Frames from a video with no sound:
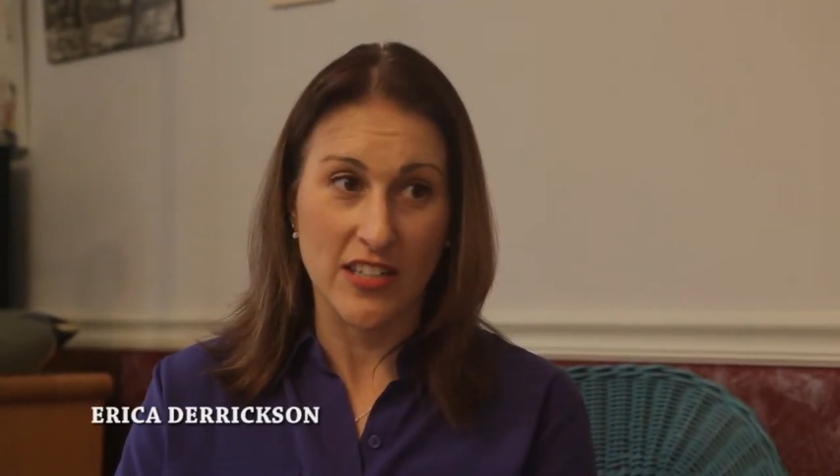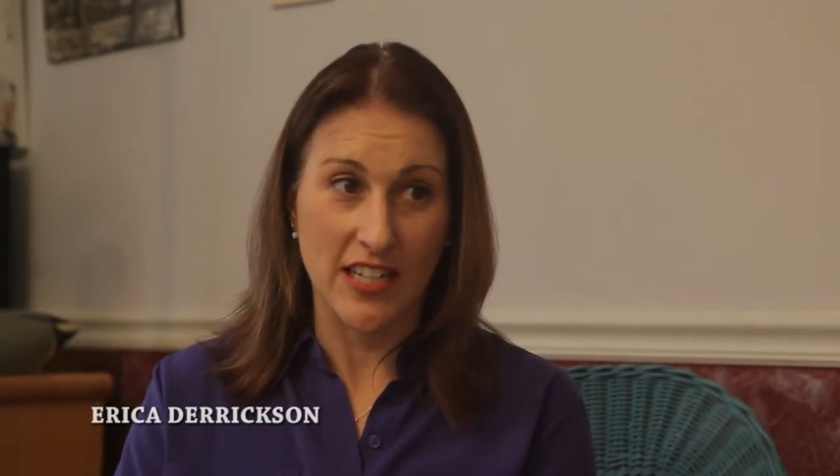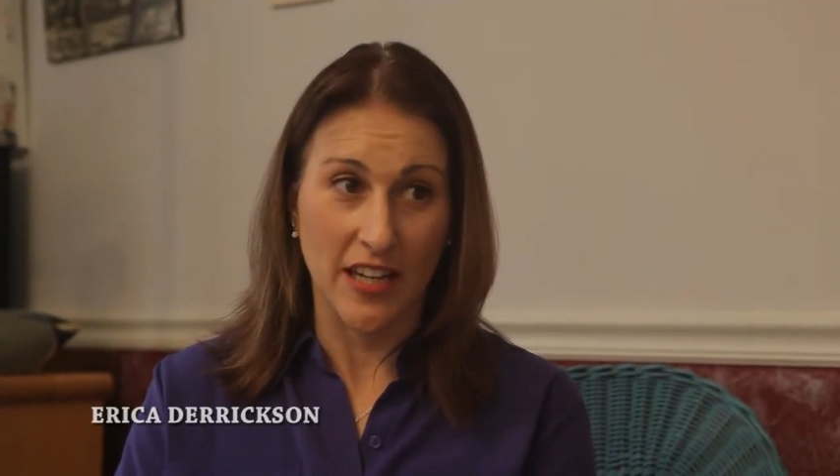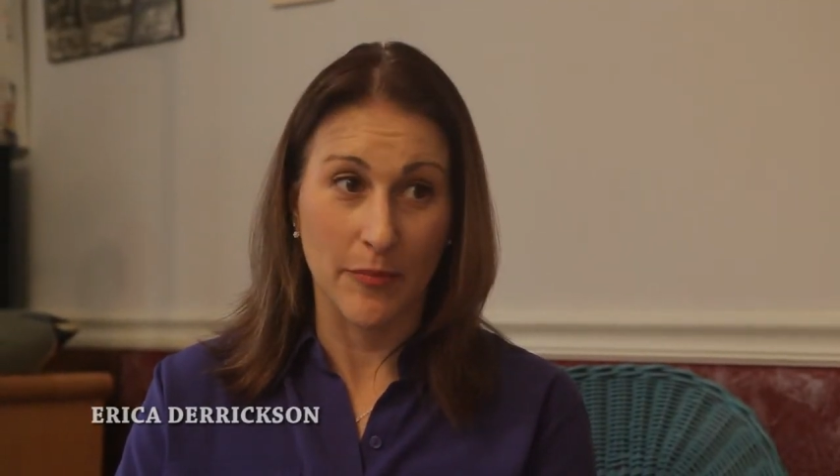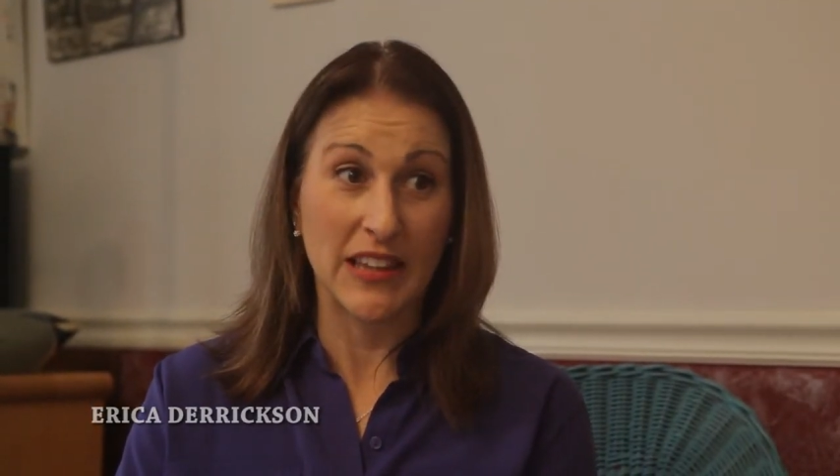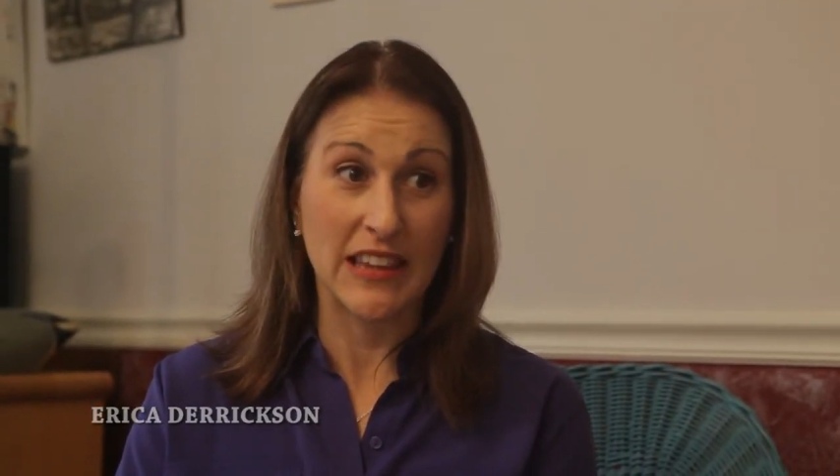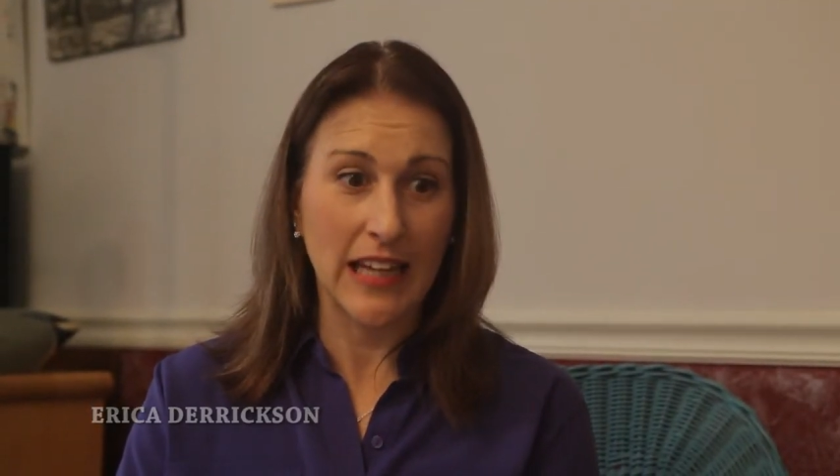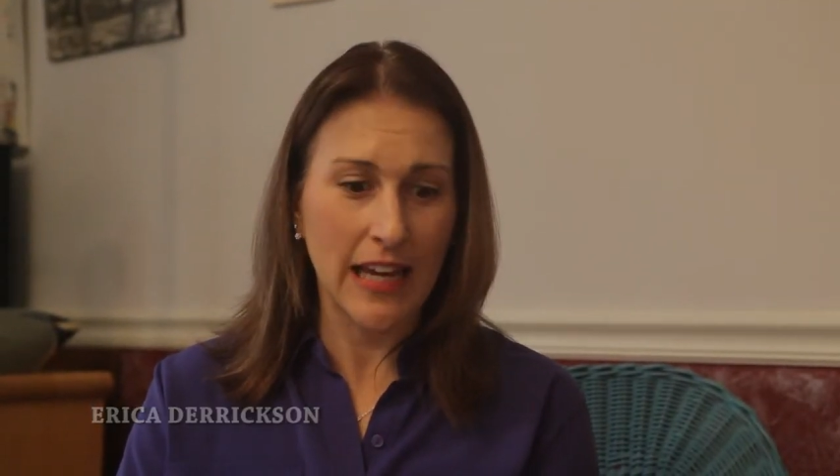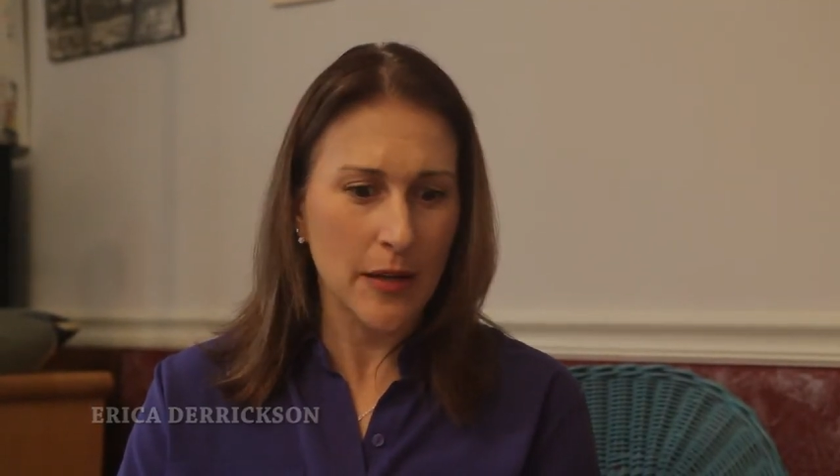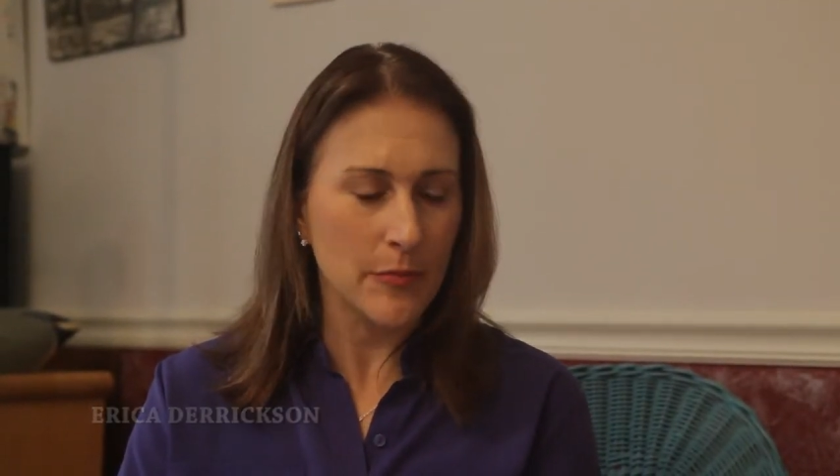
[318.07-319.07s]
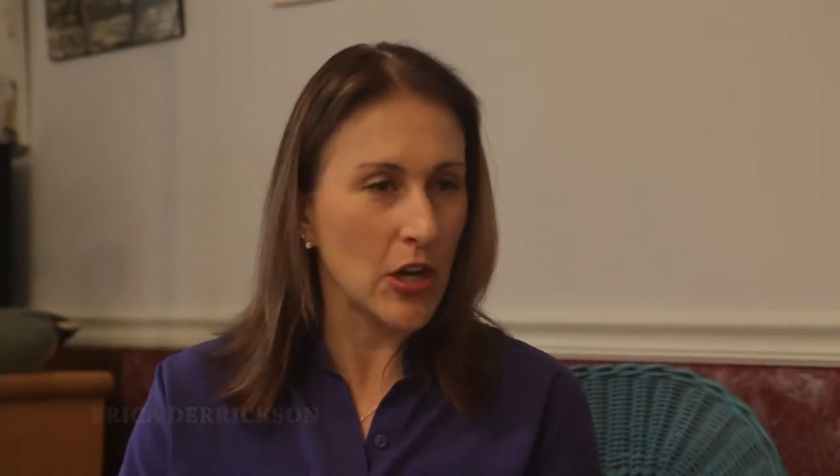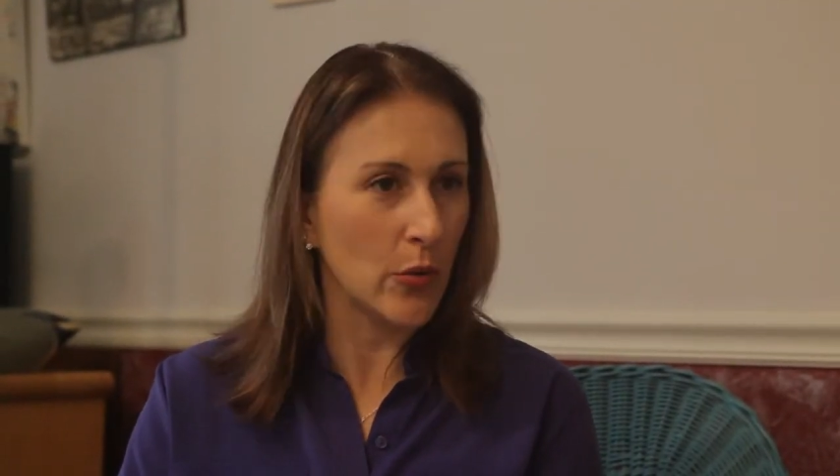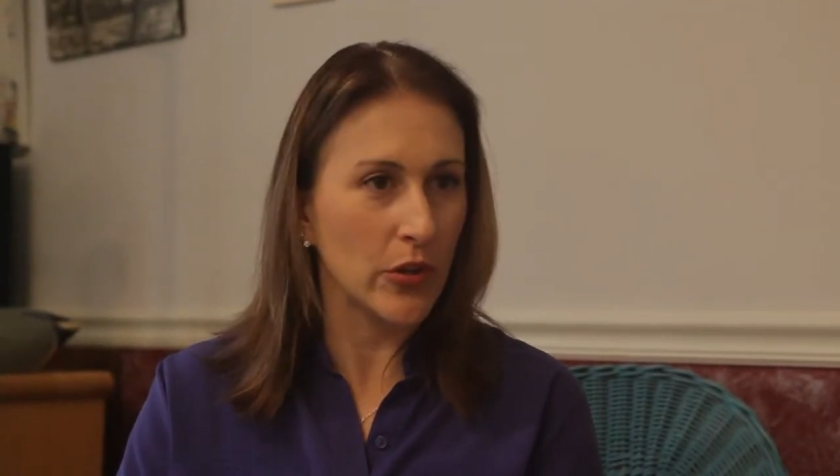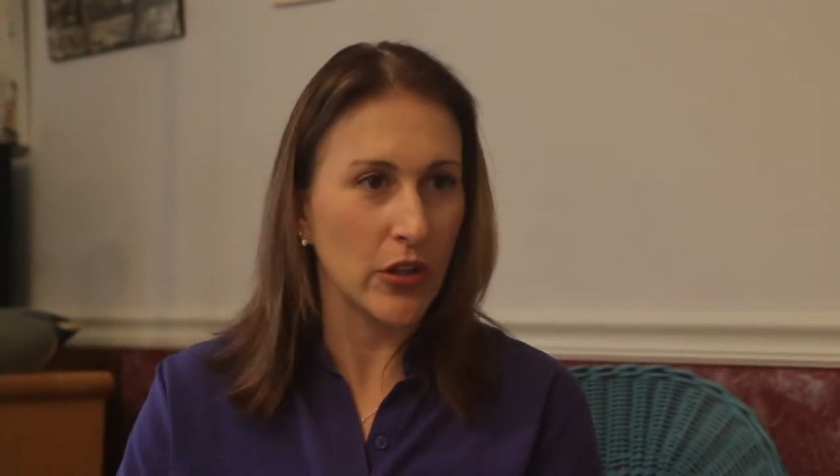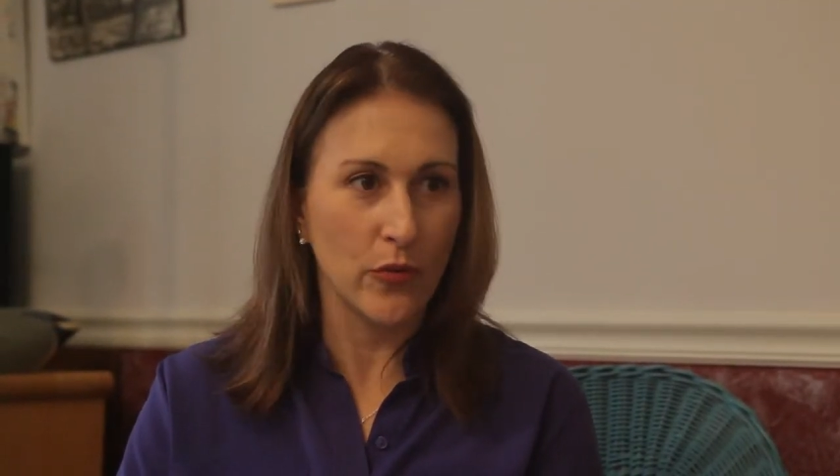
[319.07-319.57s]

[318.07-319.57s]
to him and let him know that you